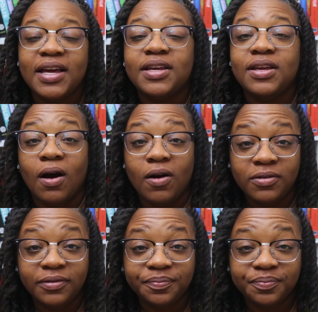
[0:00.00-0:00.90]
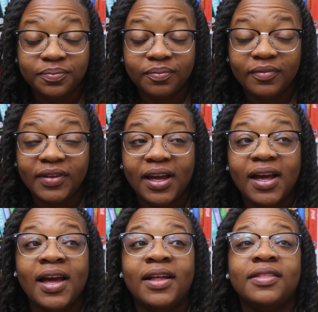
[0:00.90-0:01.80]
y'all,
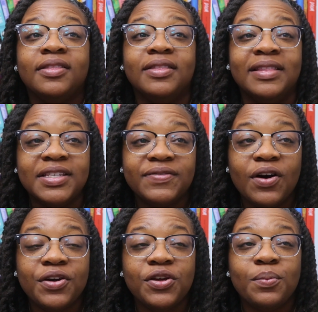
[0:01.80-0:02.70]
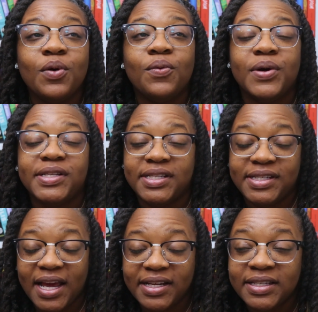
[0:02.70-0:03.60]
this volume was
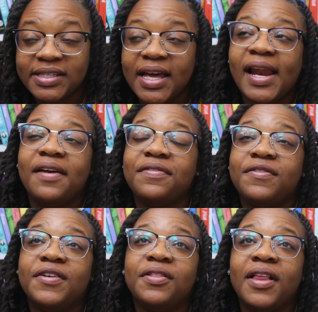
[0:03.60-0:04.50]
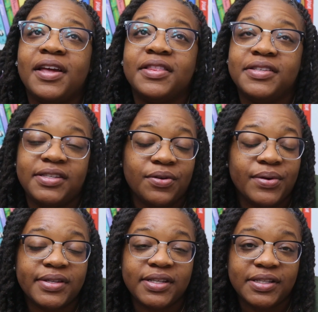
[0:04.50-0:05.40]
intense, and I feel like the
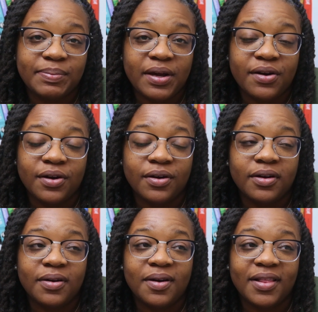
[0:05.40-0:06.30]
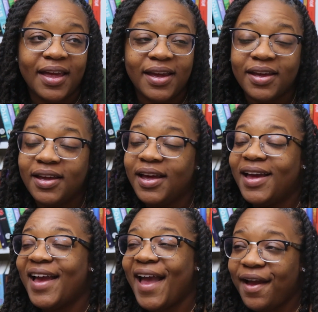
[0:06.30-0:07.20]
series gets better like
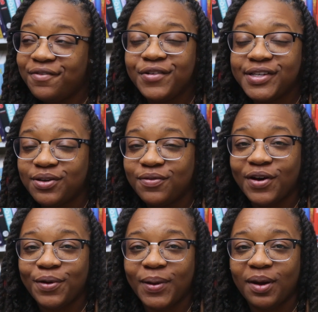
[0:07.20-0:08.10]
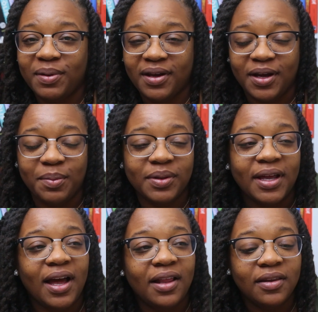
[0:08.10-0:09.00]
every single volume that I pick up.
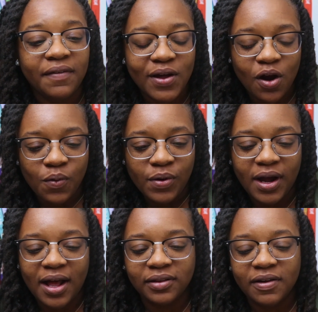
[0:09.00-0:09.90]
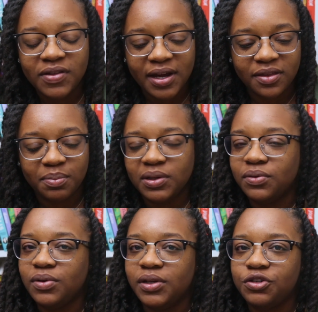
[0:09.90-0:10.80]
Like, I love the artwork, I love like the
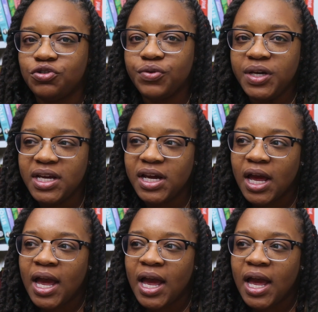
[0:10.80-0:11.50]
political intrigue,